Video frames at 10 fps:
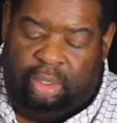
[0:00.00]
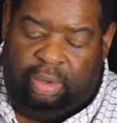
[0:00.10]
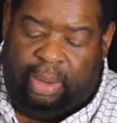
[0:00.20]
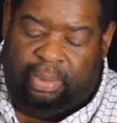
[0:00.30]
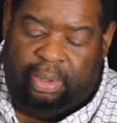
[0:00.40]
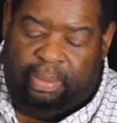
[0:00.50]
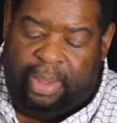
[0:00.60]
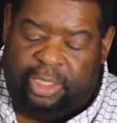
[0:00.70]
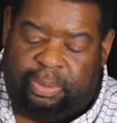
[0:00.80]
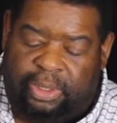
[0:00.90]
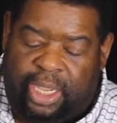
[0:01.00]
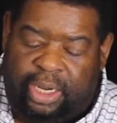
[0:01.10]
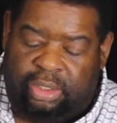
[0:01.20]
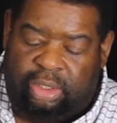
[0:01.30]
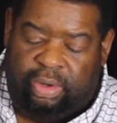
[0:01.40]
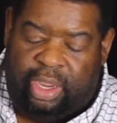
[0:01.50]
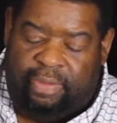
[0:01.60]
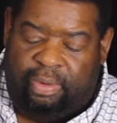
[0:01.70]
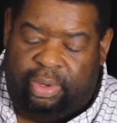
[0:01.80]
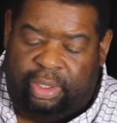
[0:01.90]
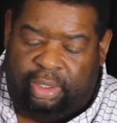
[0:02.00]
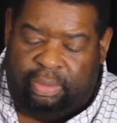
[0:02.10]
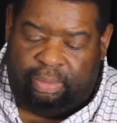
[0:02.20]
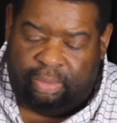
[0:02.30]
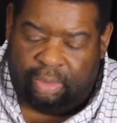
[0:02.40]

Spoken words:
Grab a little mashed potatoes and gravy with it.